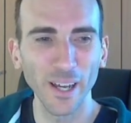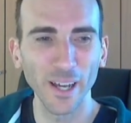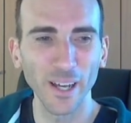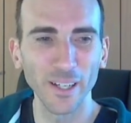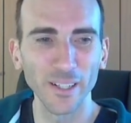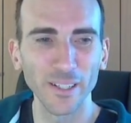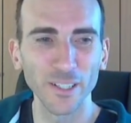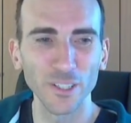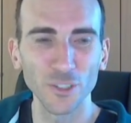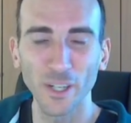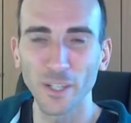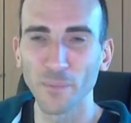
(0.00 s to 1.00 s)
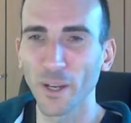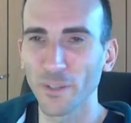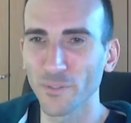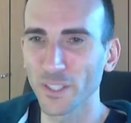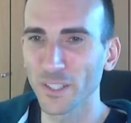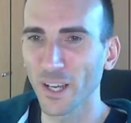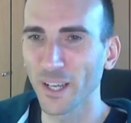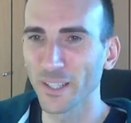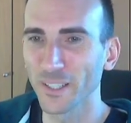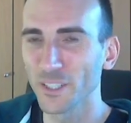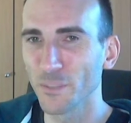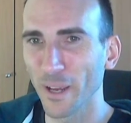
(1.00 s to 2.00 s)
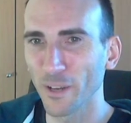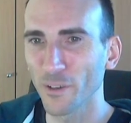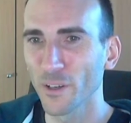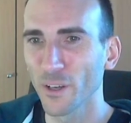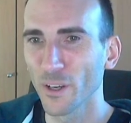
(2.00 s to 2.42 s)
Australia might have decided to make